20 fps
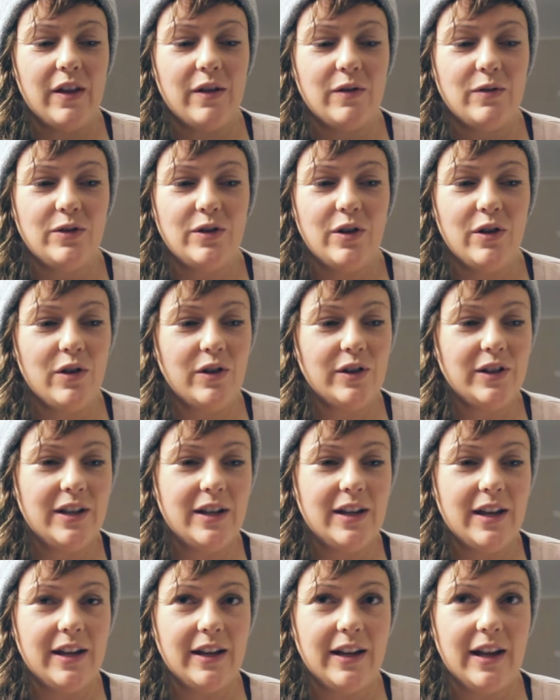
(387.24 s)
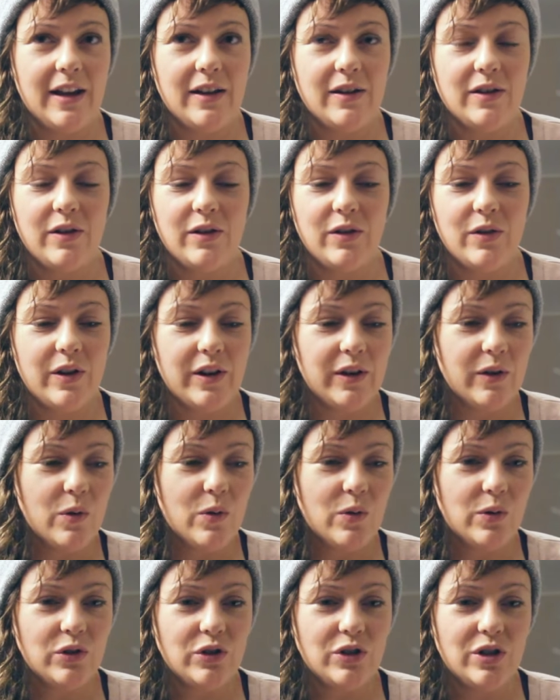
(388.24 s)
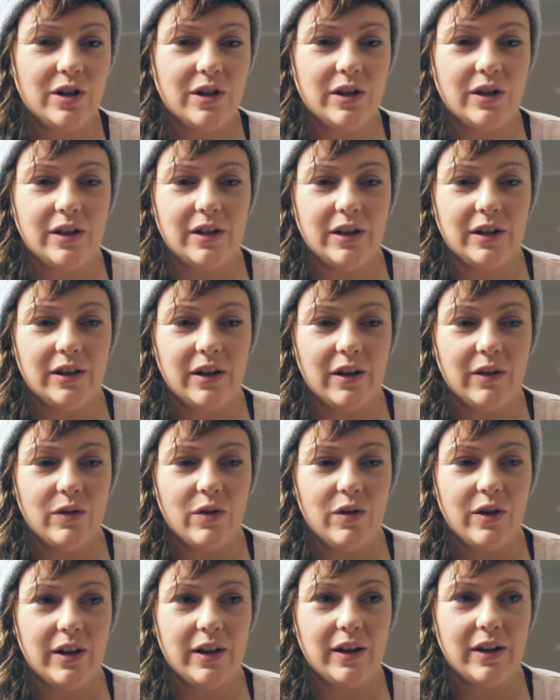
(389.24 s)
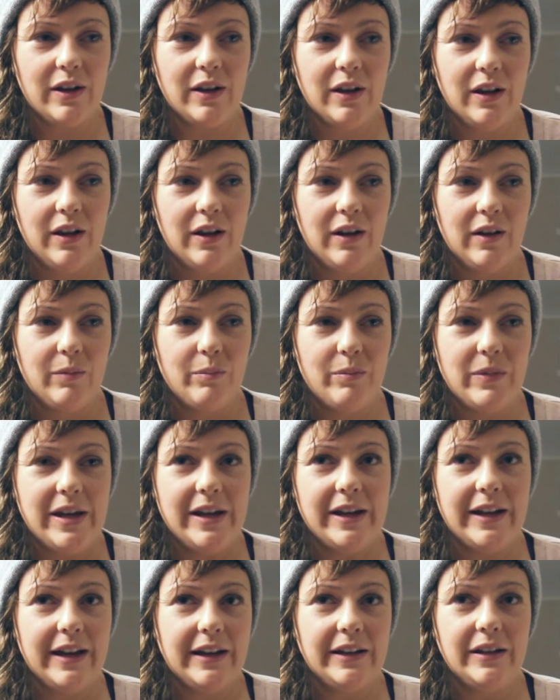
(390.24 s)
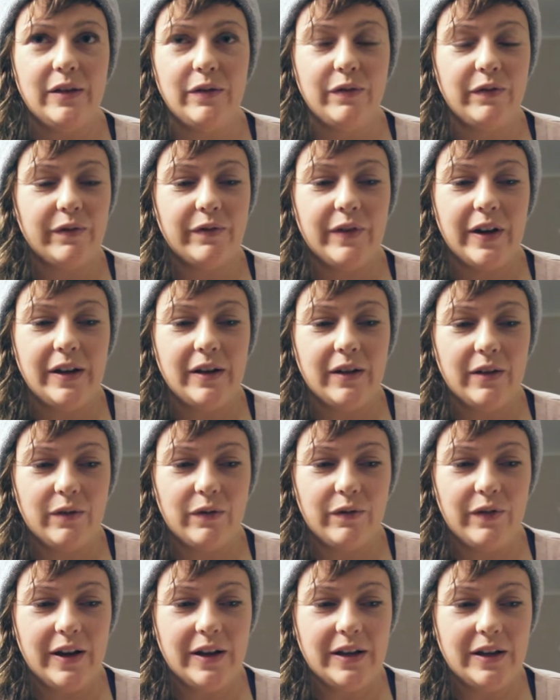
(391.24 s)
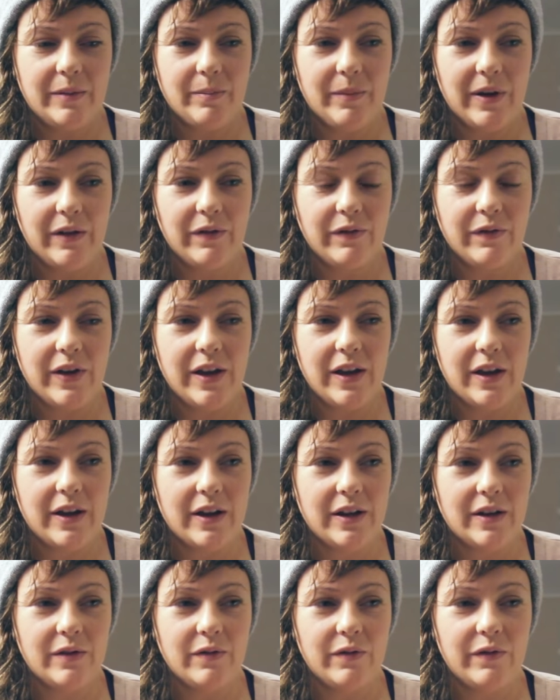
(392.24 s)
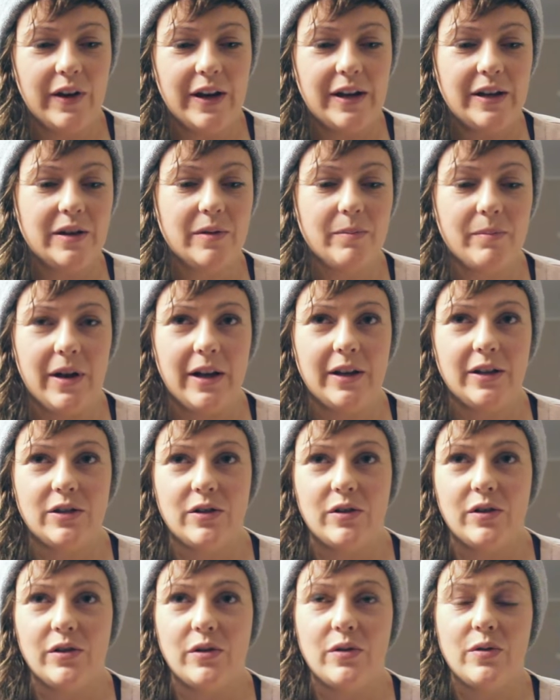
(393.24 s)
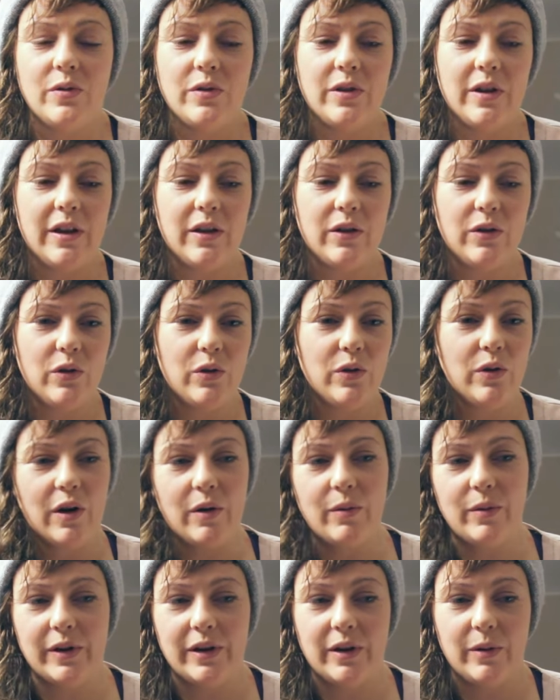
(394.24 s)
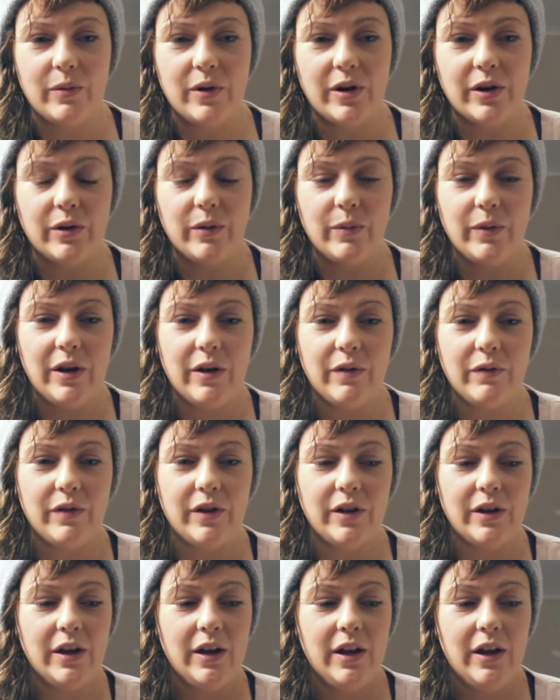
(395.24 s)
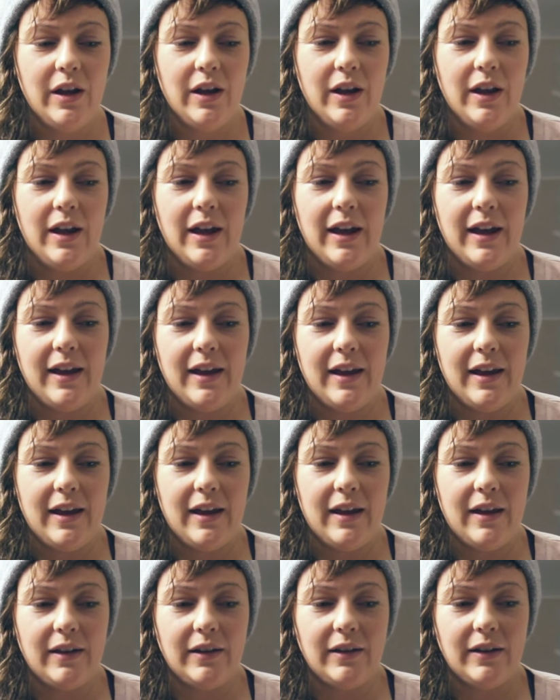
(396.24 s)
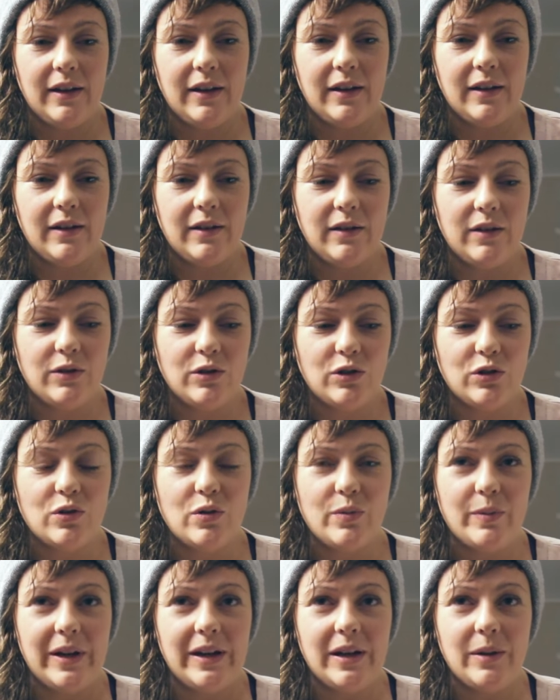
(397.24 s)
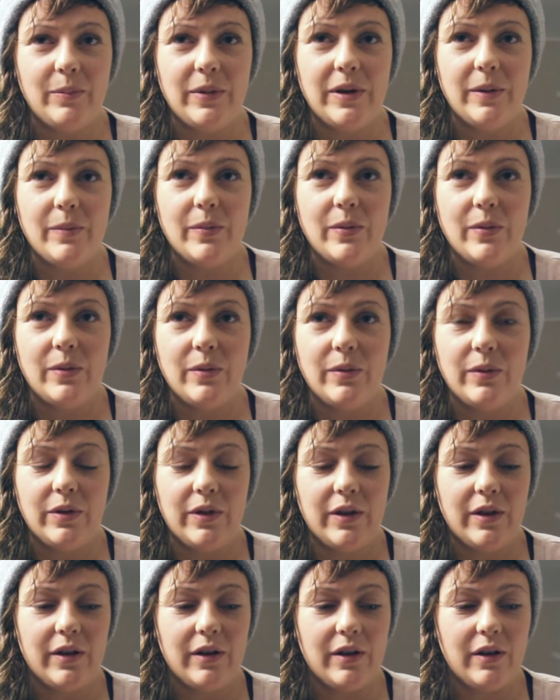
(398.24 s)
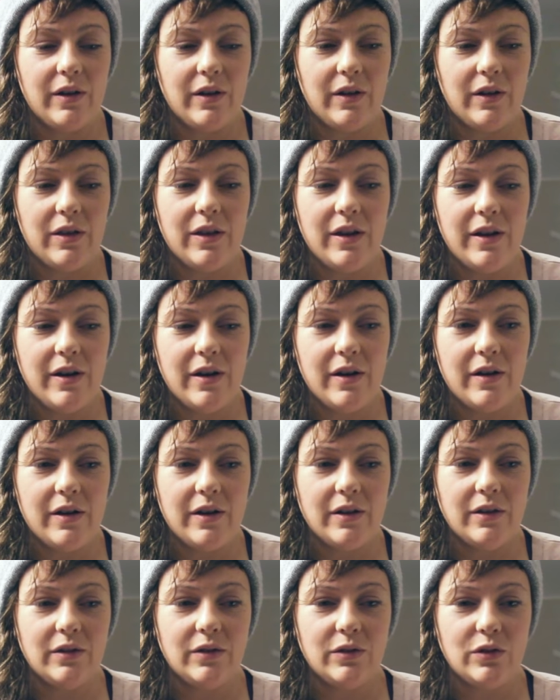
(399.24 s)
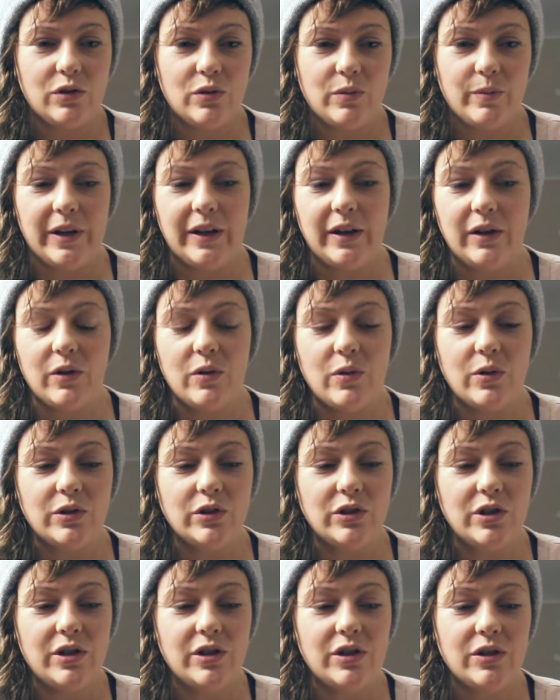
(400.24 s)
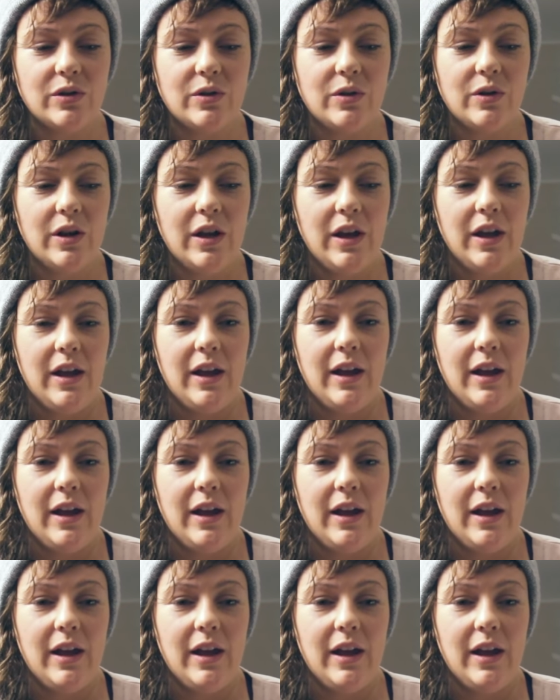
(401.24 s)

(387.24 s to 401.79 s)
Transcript: it was a lot to take in, a lot of coaching and a lot of me kind of find, finding my feet and finding my circle that who I want to work with and uh, kind of there's so many people that there and so many coaches so